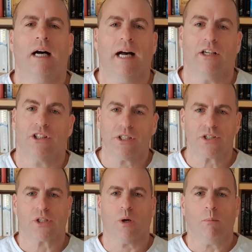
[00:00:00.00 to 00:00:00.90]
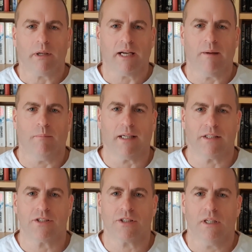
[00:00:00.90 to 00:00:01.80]
and just to complicate
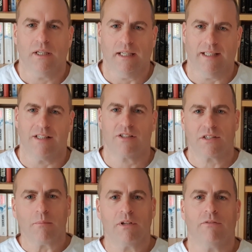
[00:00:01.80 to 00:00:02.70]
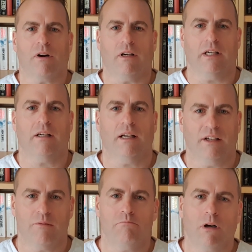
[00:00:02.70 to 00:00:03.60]
matters, it is subdivided
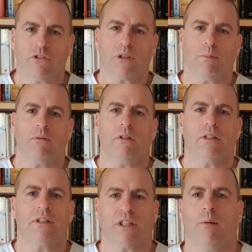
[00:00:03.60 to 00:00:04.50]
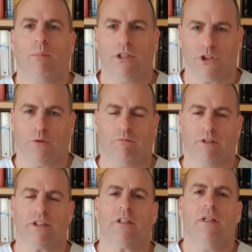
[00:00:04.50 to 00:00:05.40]
into multiple
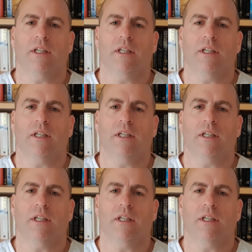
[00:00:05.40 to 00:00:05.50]
sub-genres.